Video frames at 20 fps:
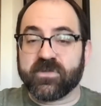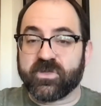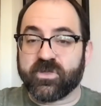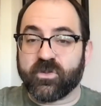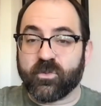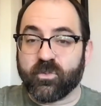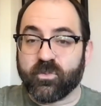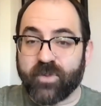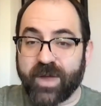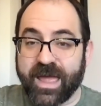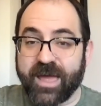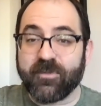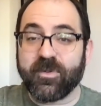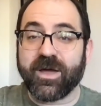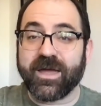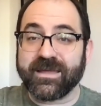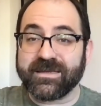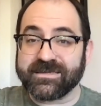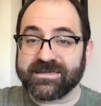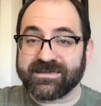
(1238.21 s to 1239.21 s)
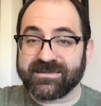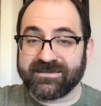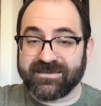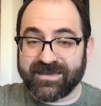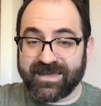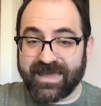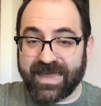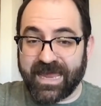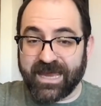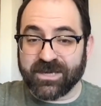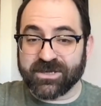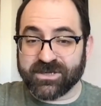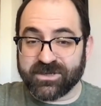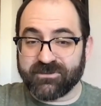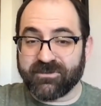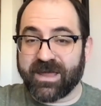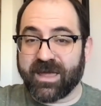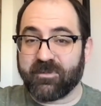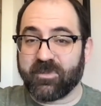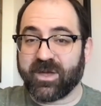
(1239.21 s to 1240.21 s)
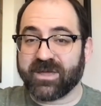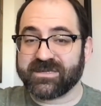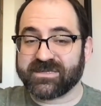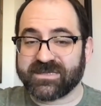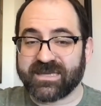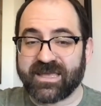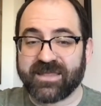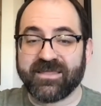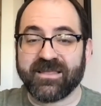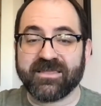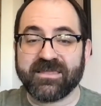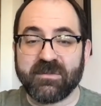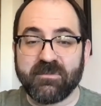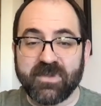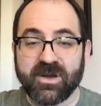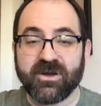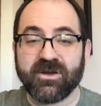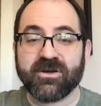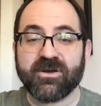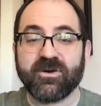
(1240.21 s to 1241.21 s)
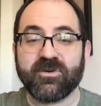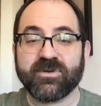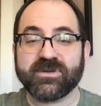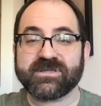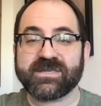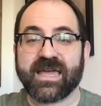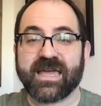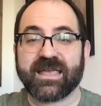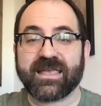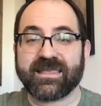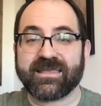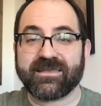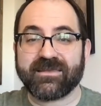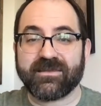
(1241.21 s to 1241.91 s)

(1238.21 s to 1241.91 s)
The ancient rabbis said that the miracle was that